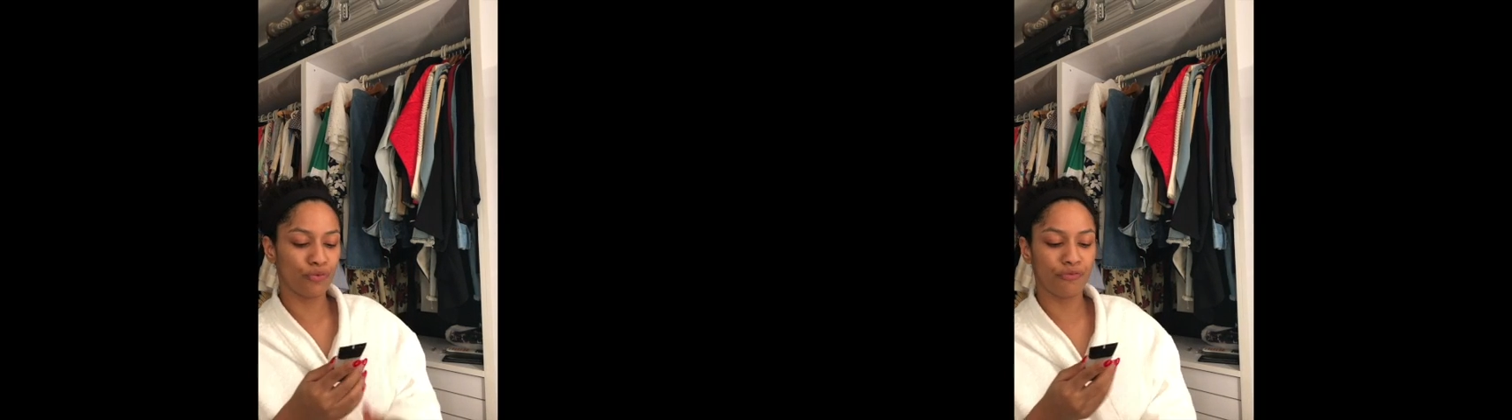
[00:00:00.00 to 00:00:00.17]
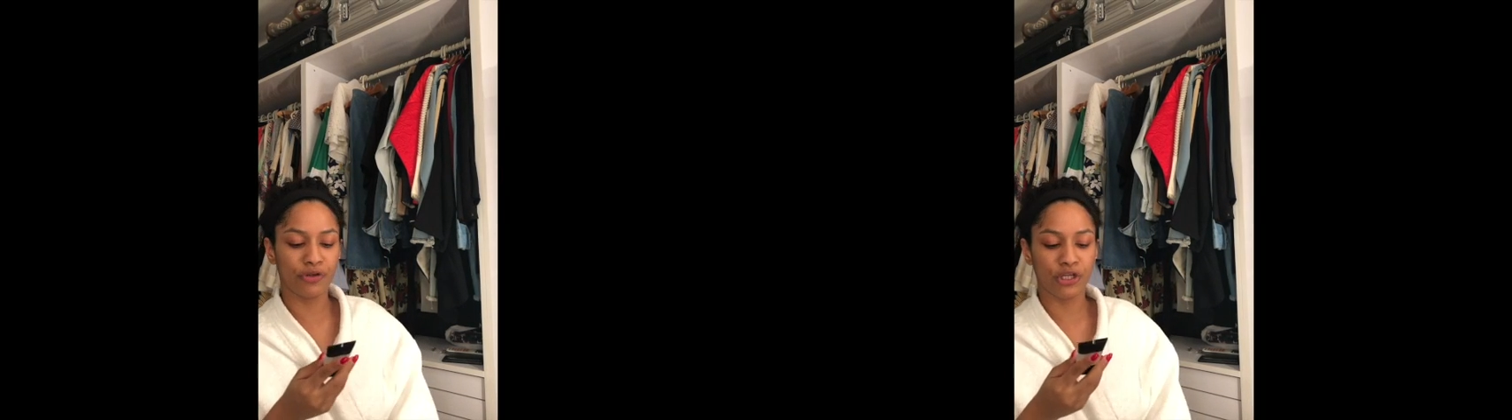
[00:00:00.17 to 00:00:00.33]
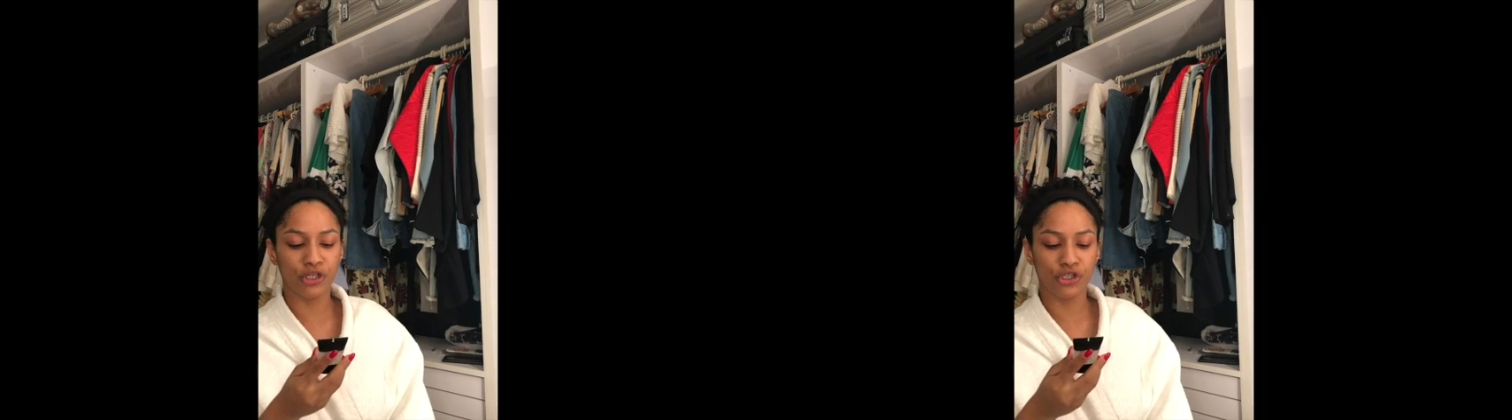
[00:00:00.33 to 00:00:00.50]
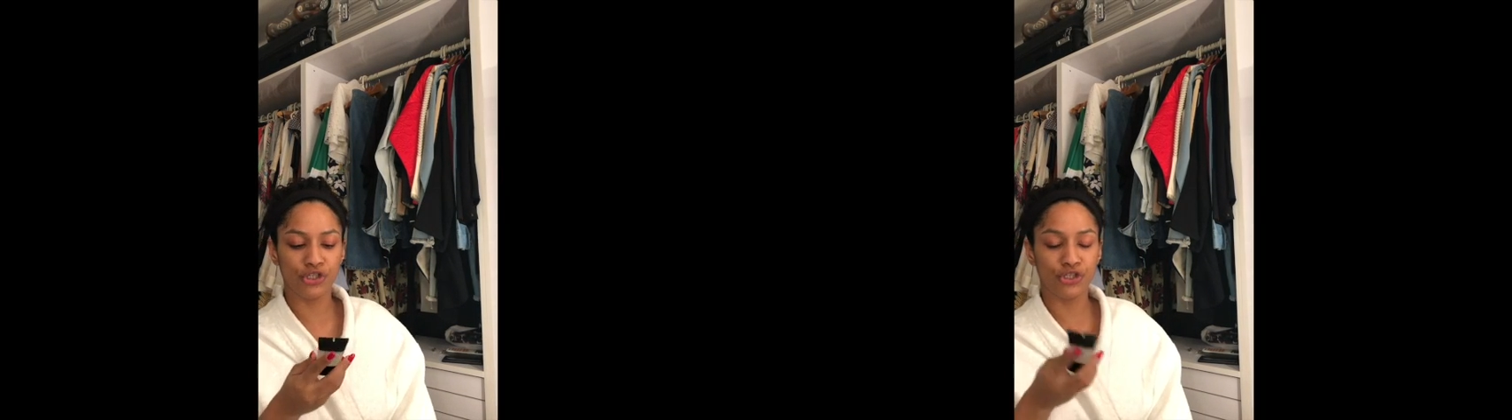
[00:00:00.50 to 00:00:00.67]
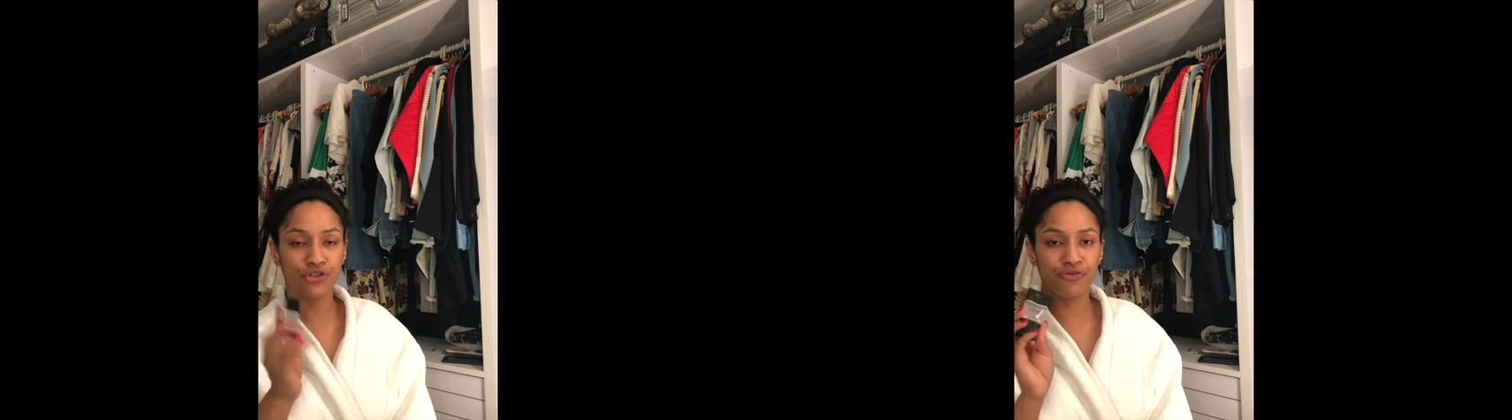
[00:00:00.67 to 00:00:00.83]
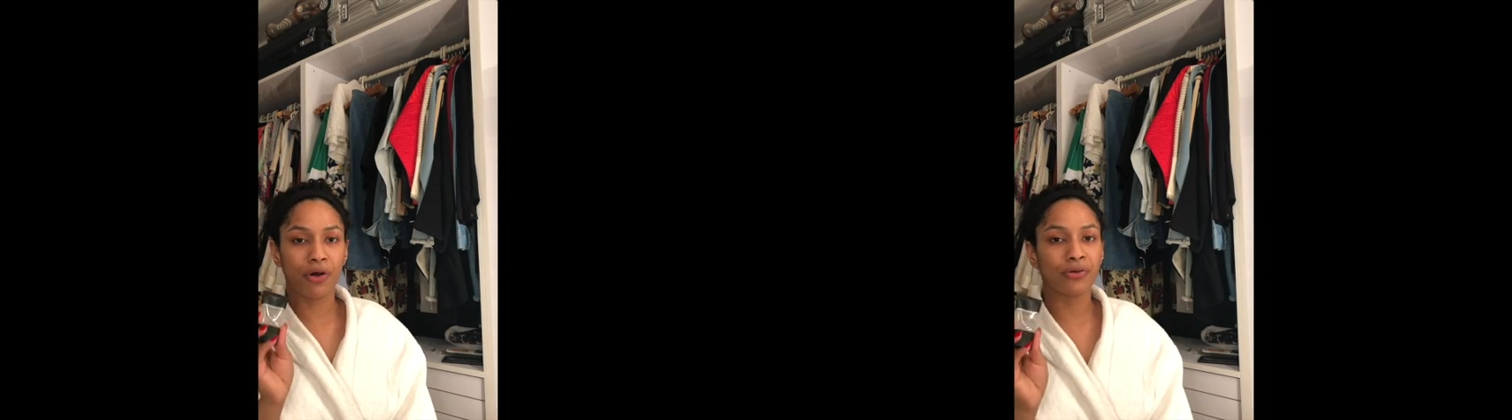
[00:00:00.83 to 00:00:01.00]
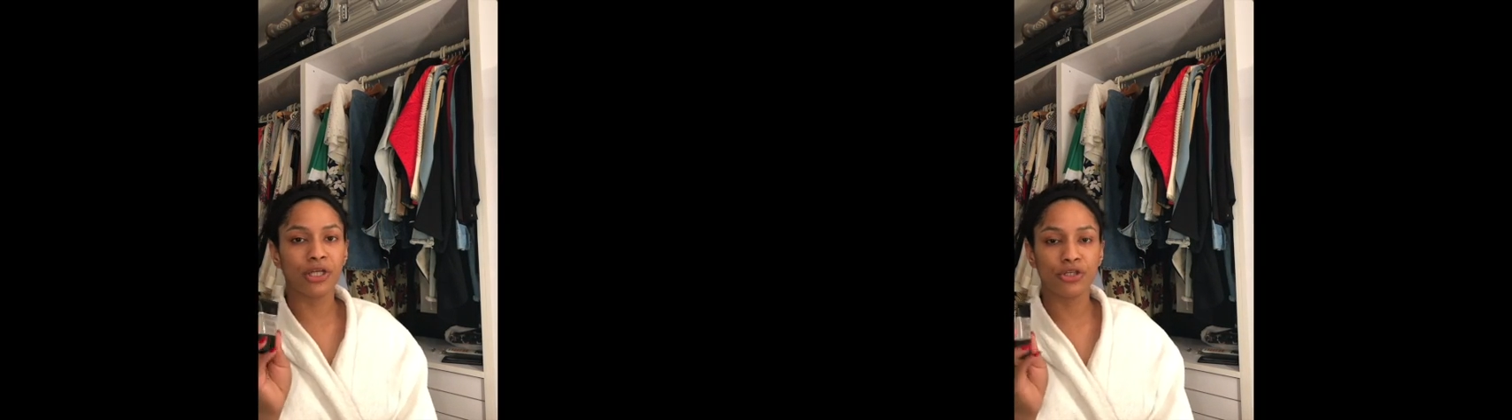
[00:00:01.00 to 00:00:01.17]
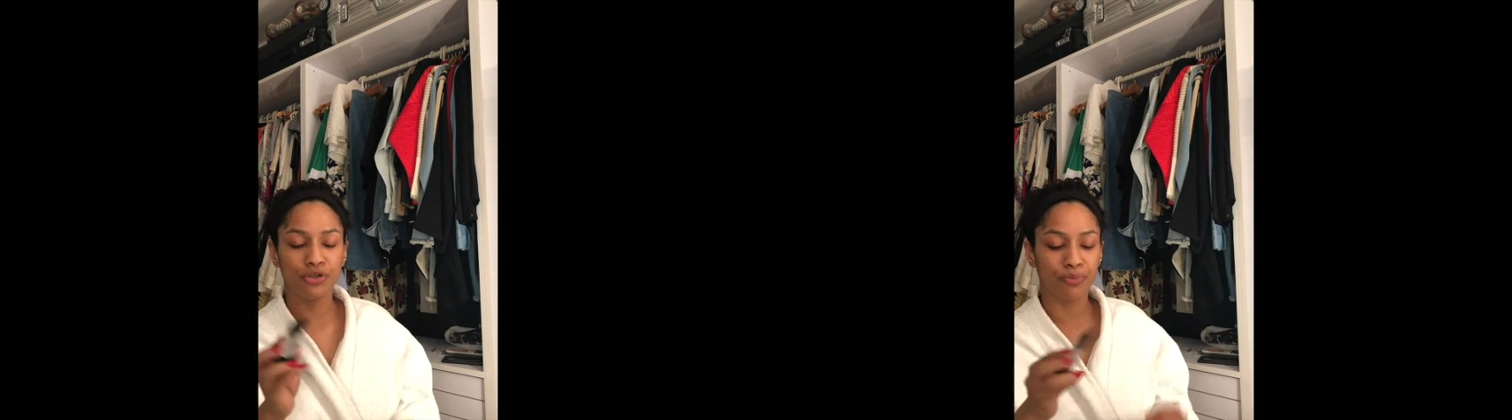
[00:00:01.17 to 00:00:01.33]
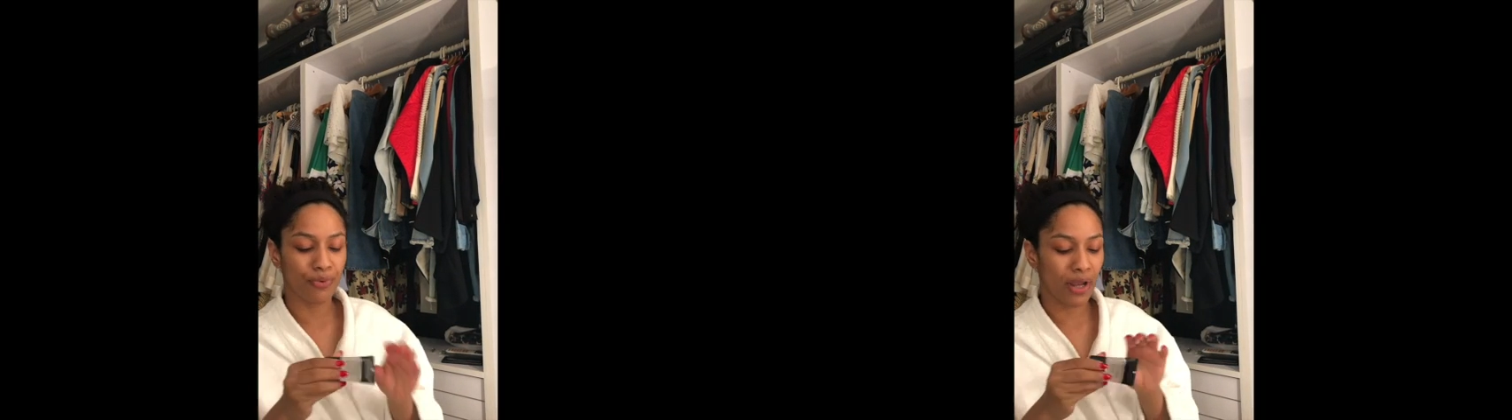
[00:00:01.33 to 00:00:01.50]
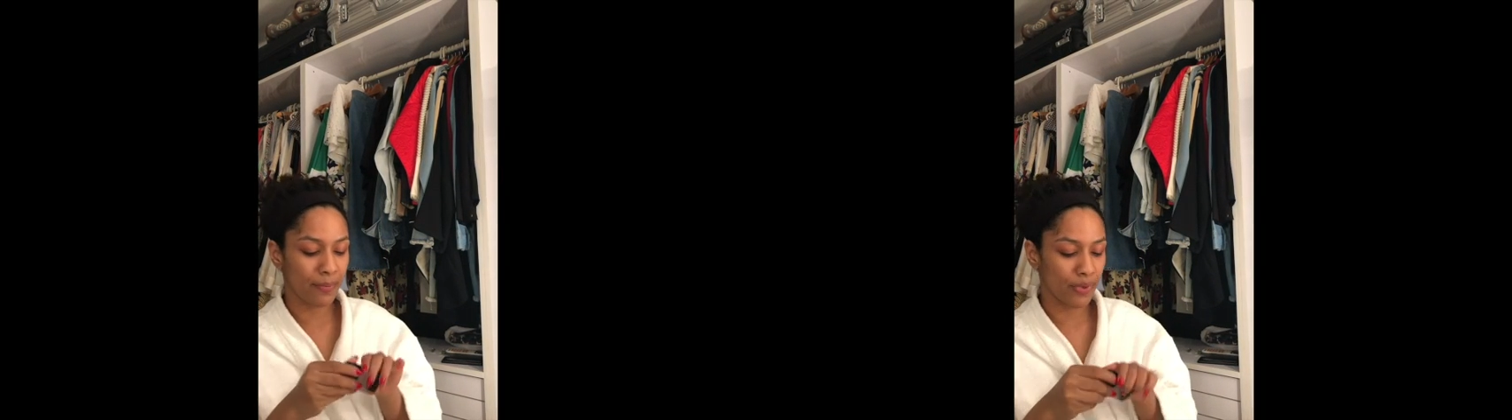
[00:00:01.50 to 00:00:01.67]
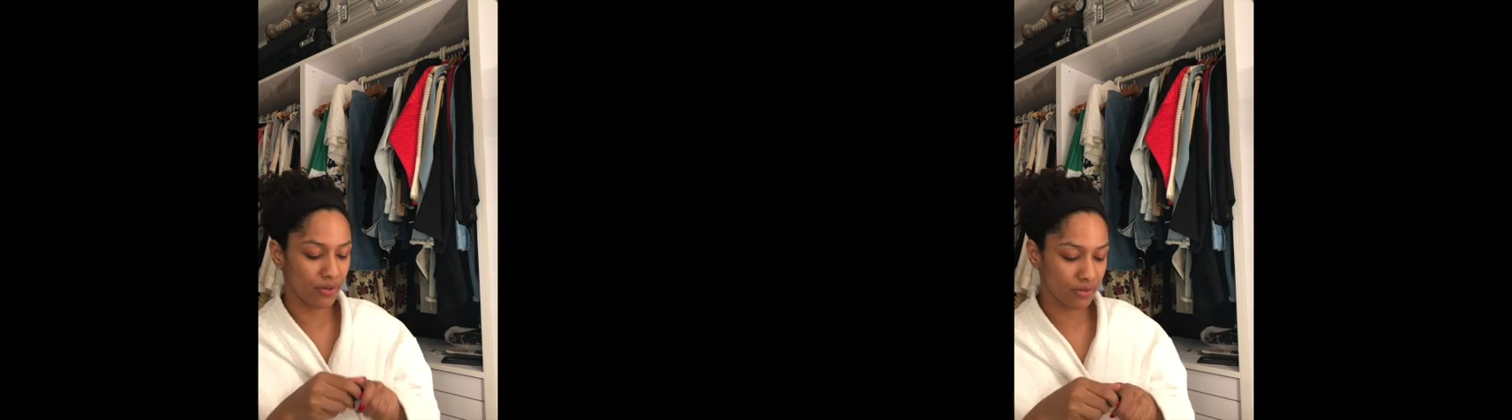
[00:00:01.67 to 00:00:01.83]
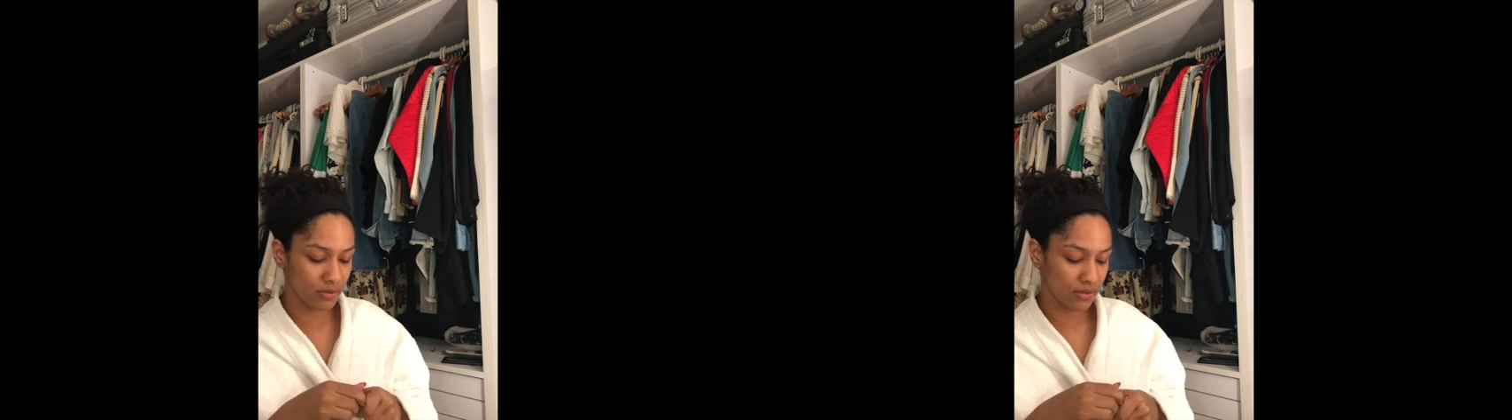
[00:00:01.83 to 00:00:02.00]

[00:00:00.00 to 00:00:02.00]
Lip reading: Finish Foundation Primer.